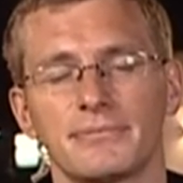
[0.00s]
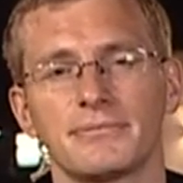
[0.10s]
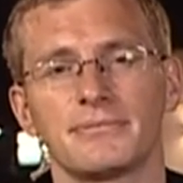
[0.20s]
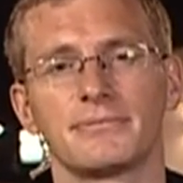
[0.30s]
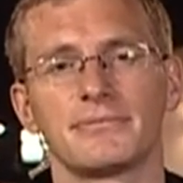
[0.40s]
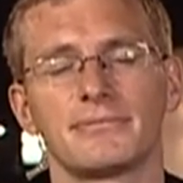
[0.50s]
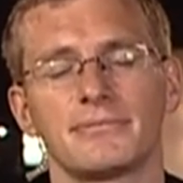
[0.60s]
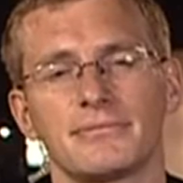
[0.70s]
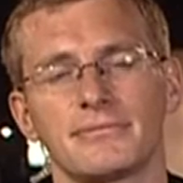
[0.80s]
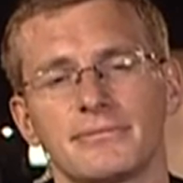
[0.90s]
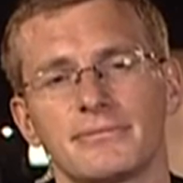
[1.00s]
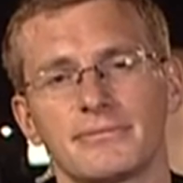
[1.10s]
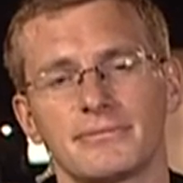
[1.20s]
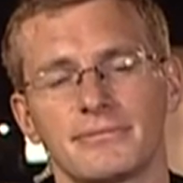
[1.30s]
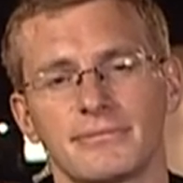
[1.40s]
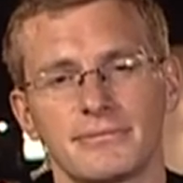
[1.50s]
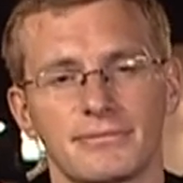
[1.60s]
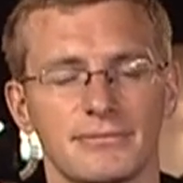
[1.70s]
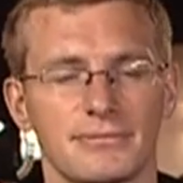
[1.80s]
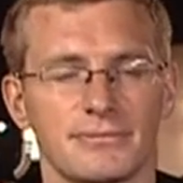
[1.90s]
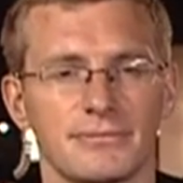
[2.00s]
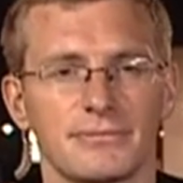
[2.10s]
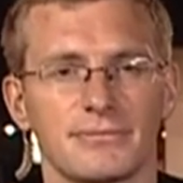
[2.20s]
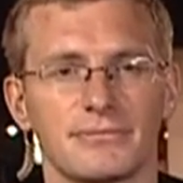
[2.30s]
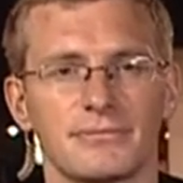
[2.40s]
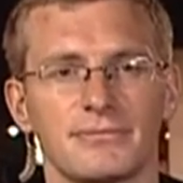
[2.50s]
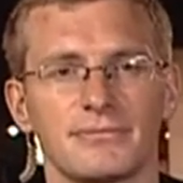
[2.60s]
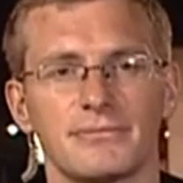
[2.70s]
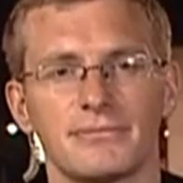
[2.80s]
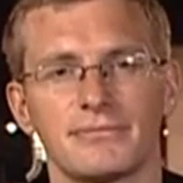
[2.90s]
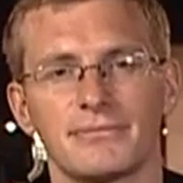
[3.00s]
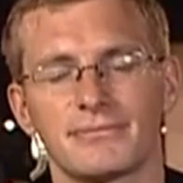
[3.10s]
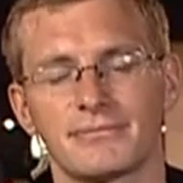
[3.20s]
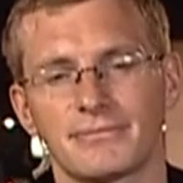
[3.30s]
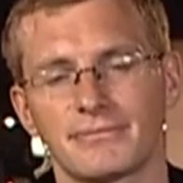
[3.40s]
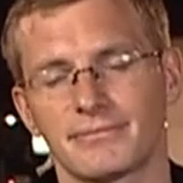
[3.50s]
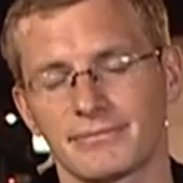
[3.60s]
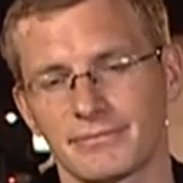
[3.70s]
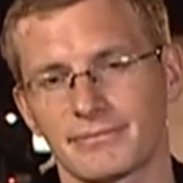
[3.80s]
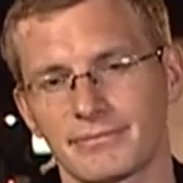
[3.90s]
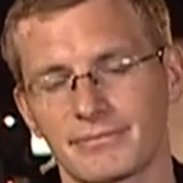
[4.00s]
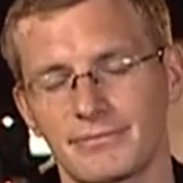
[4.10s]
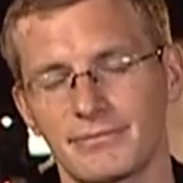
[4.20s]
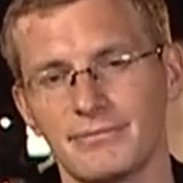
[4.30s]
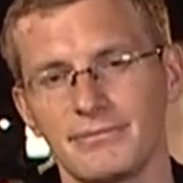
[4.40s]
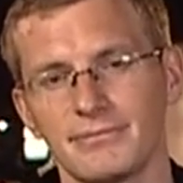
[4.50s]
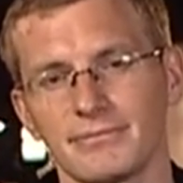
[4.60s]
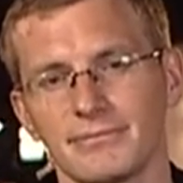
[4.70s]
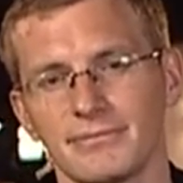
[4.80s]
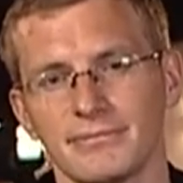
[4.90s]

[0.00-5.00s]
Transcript: No one is speaking in this clip.